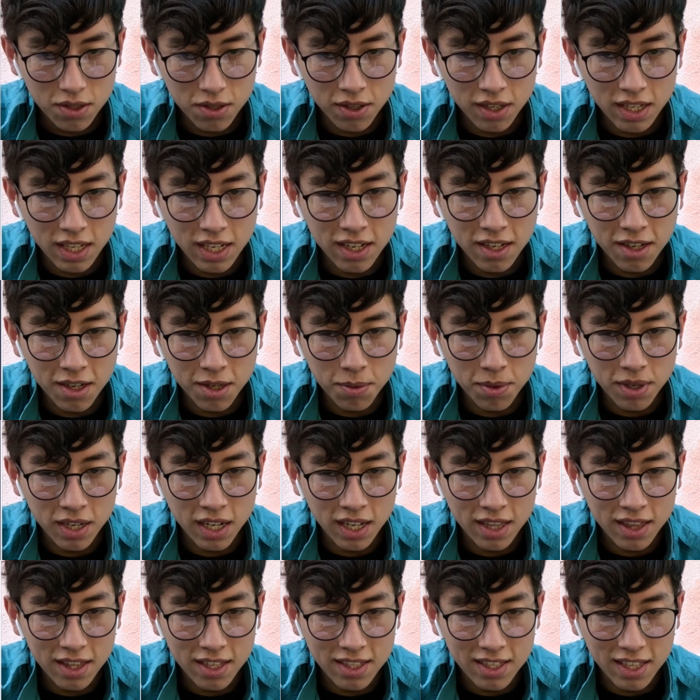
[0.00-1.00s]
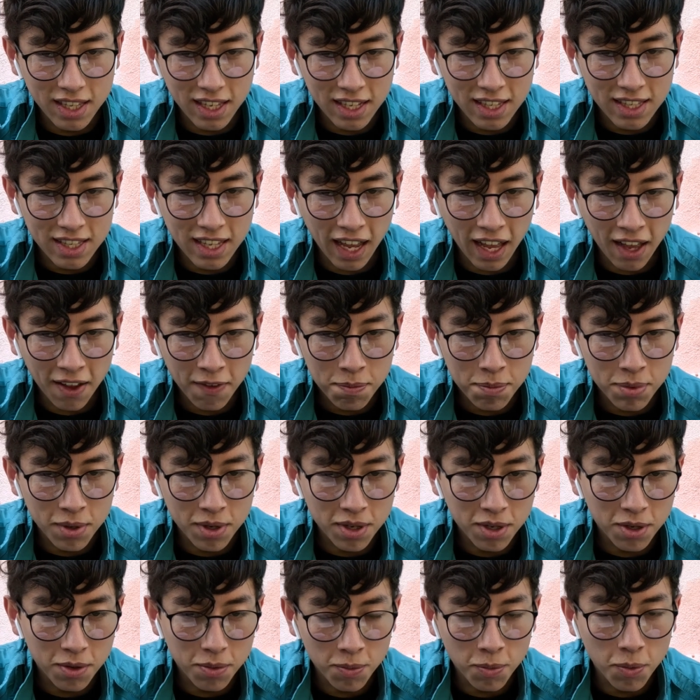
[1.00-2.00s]
you can hear we got this like Daft
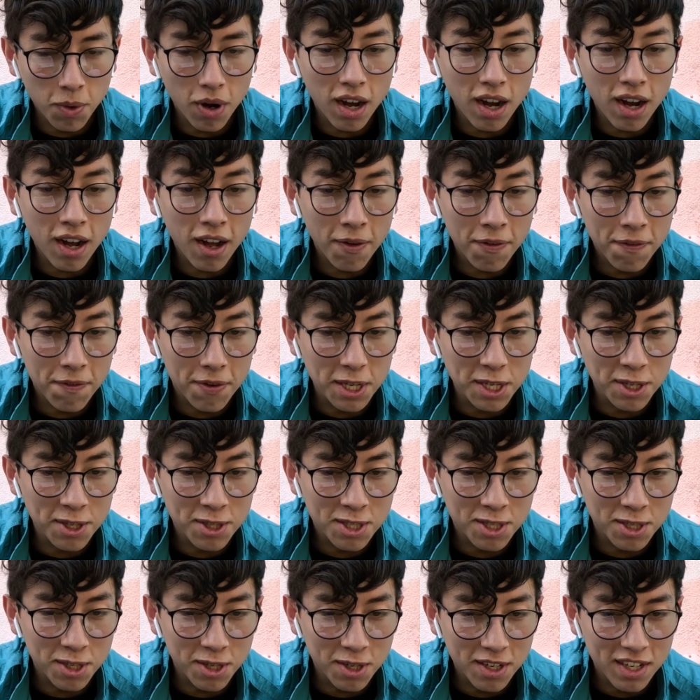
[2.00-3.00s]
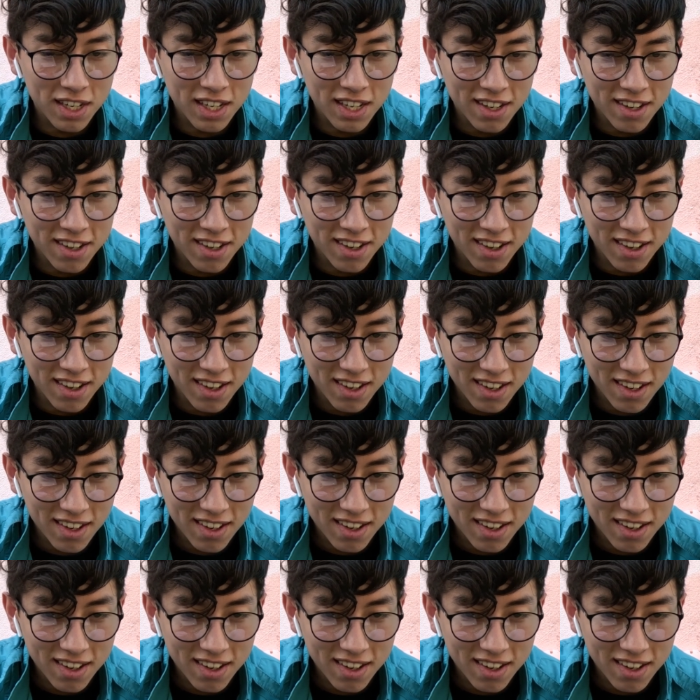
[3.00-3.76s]
Punk wah filter in here.